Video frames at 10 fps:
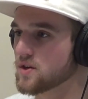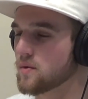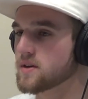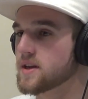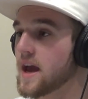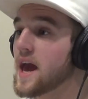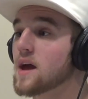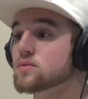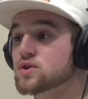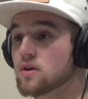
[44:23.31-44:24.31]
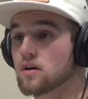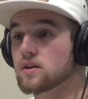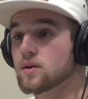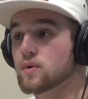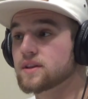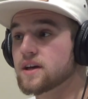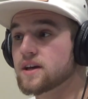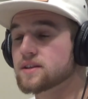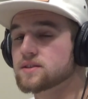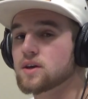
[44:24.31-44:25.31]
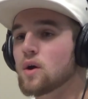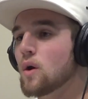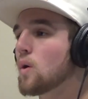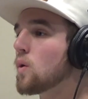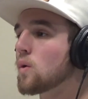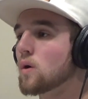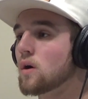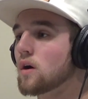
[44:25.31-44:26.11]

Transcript: situation where it's like, hey, I'm struggling with this,